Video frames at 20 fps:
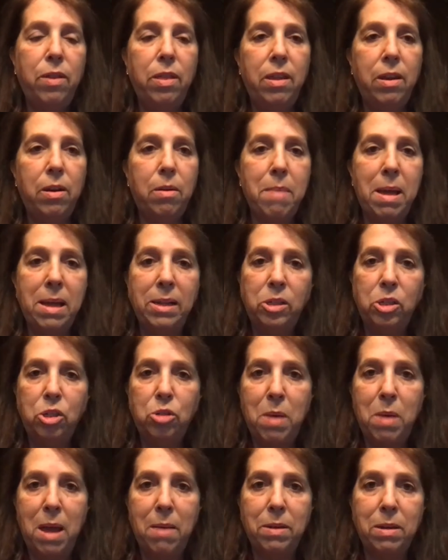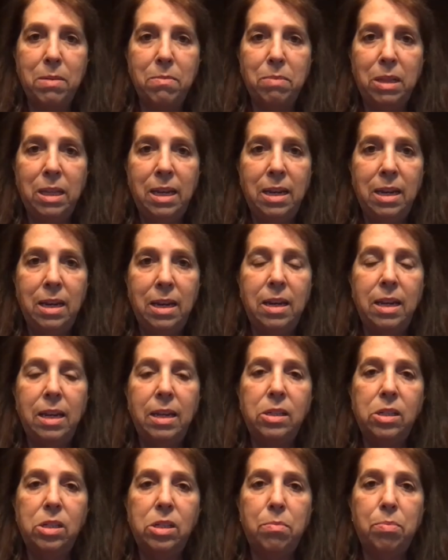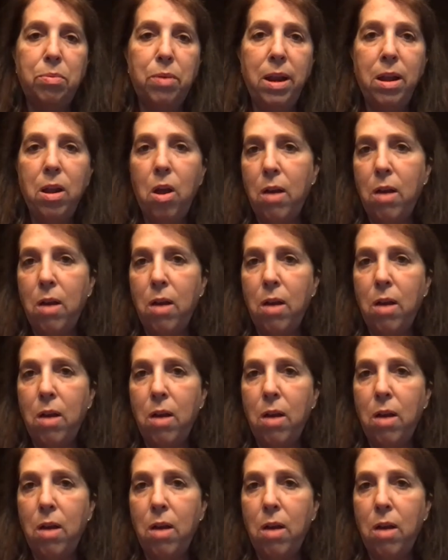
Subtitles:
their message map completed is to break